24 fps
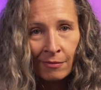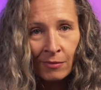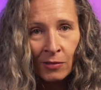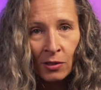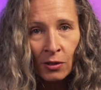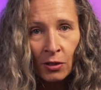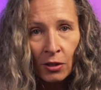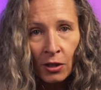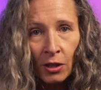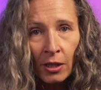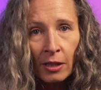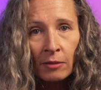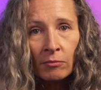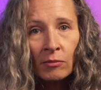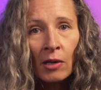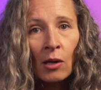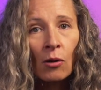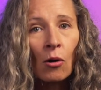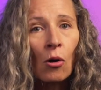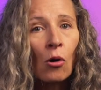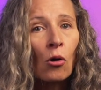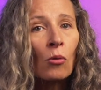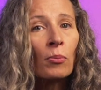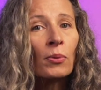Good. Now,
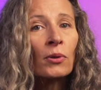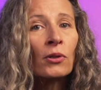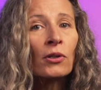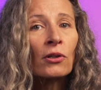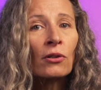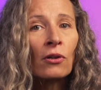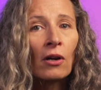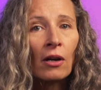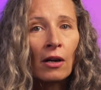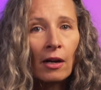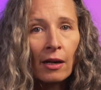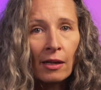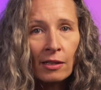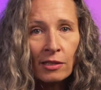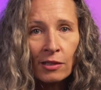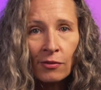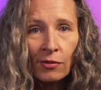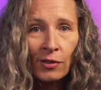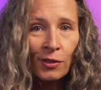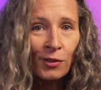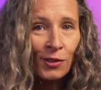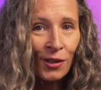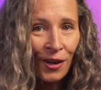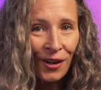open your eyes if
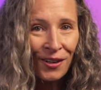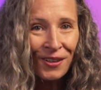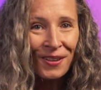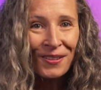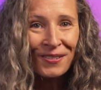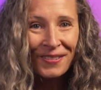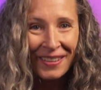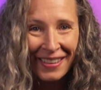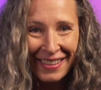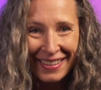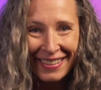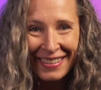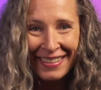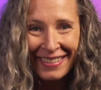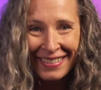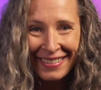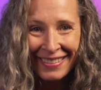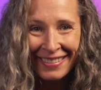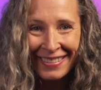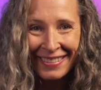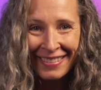they're not already.